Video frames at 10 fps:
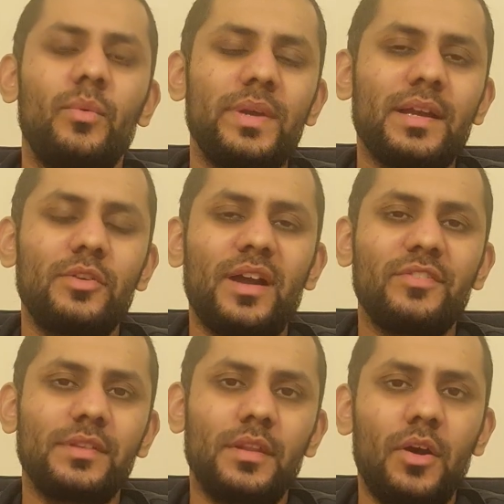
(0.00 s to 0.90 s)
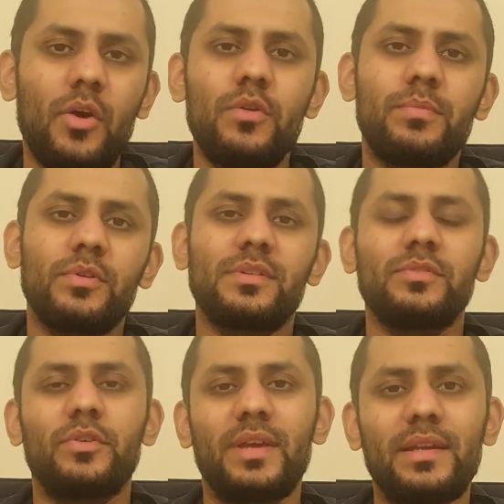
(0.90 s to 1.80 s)
We can look after the whole process
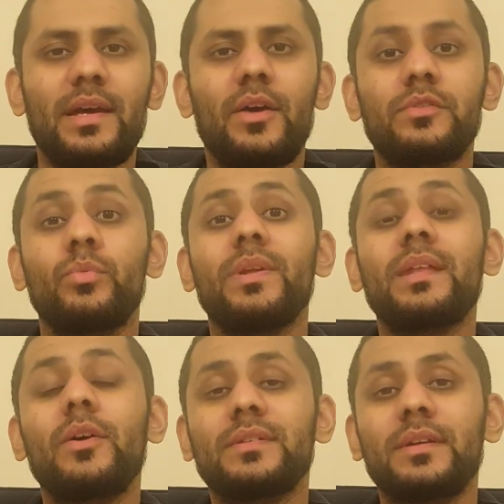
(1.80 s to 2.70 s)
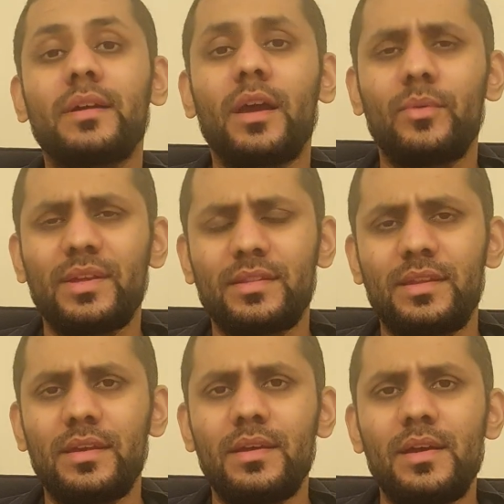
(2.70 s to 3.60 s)
for you in-house without incurring
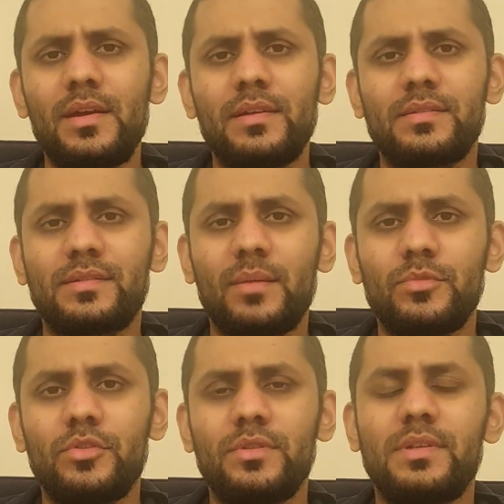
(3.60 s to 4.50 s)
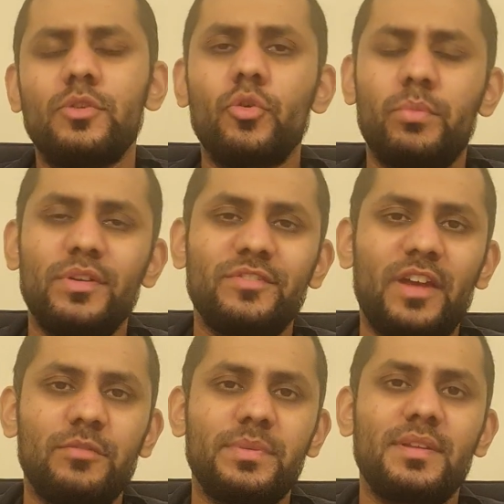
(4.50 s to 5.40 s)
the stamp duty
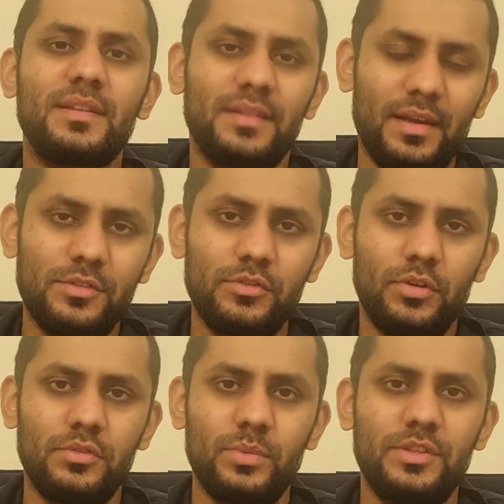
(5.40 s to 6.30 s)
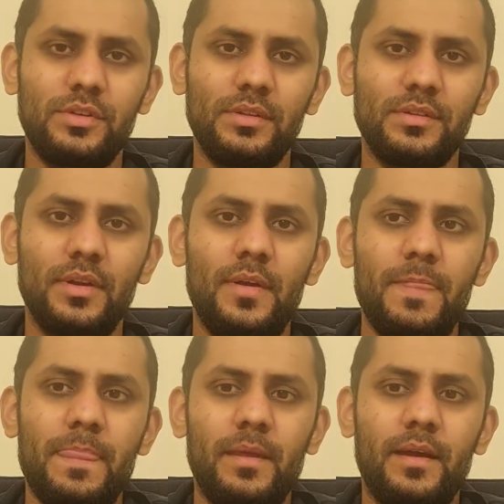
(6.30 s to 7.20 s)
0.5% tax charge, which is,
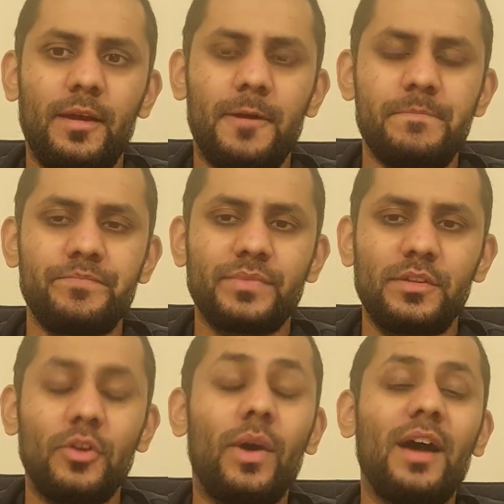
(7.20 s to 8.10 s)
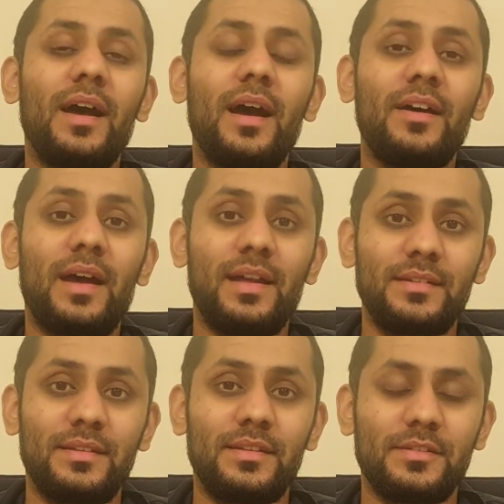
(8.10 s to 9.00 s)
I had
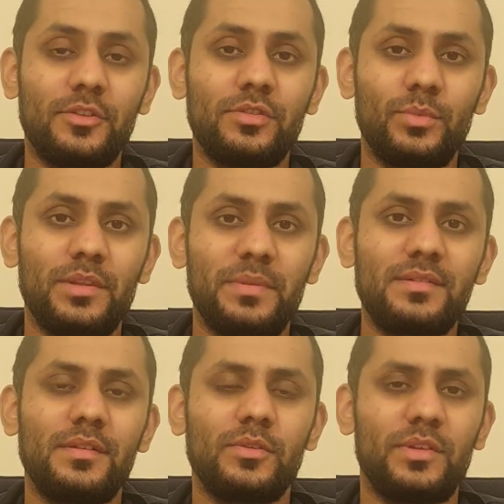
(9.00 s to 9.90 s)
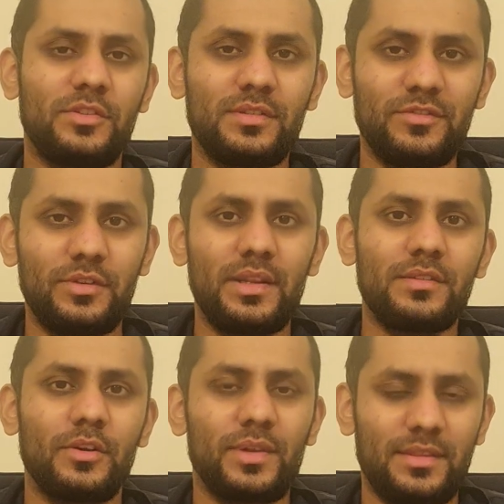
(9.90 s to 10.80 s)
a discussion with a business owner just a few
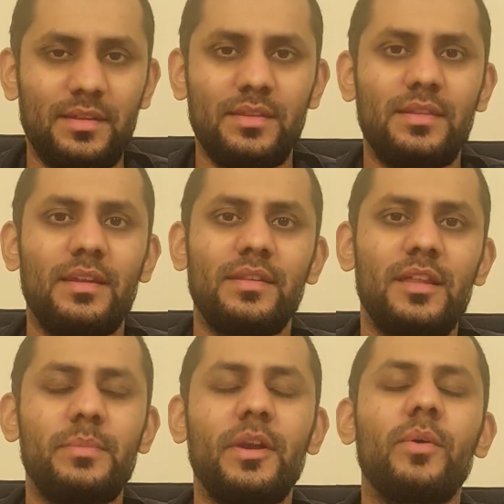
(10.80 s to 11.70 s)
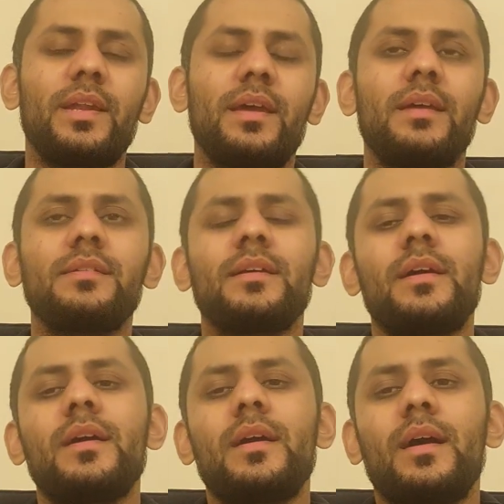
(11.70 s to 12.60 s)
days ago, and they'll be going ahead.
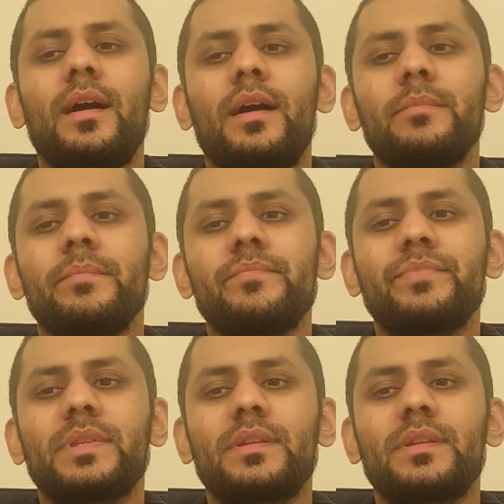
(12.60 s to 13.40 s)
The